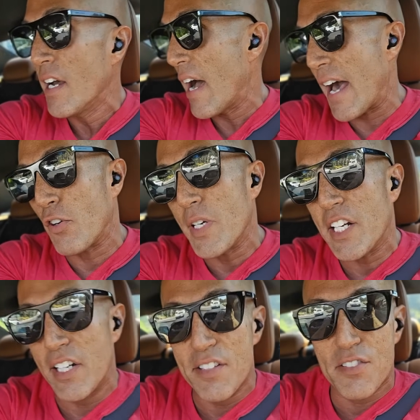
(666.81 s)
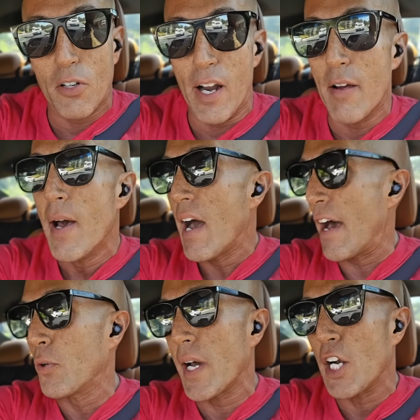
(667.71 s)
I don't need an Instagram, I
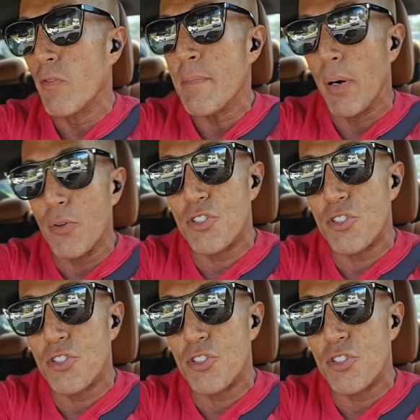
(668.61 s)
don't gotta repost